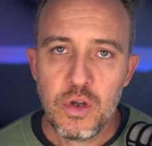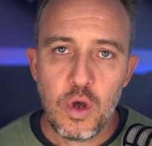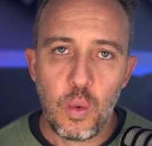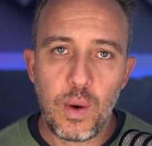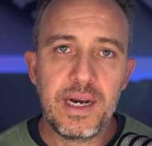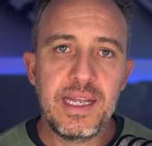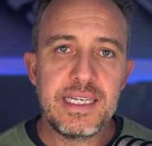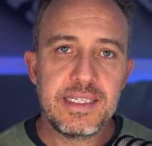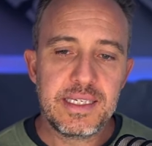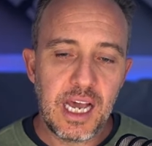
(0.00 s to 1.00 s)
when
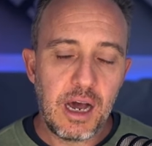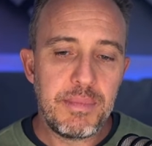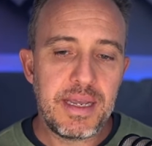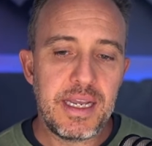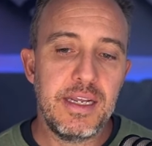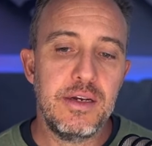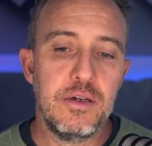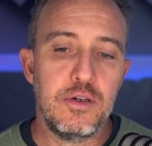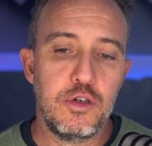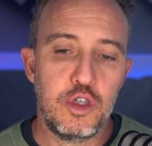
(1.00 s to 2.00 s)
leads come in
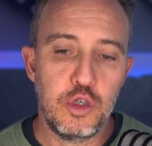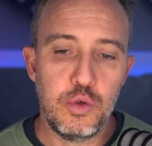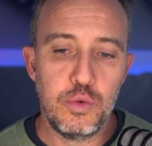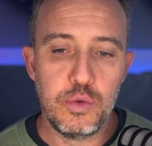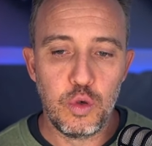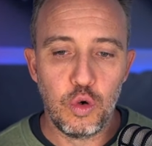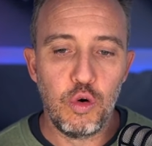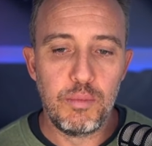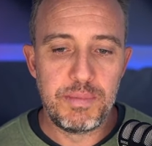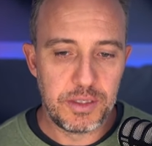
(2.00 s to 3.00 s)
to
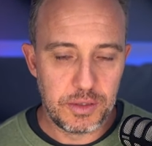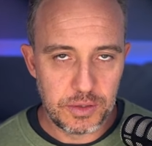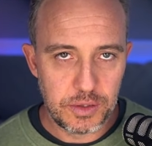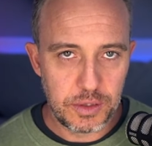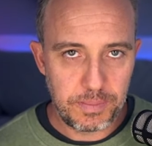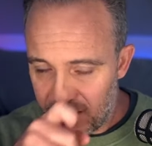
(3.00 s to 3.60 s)
your business,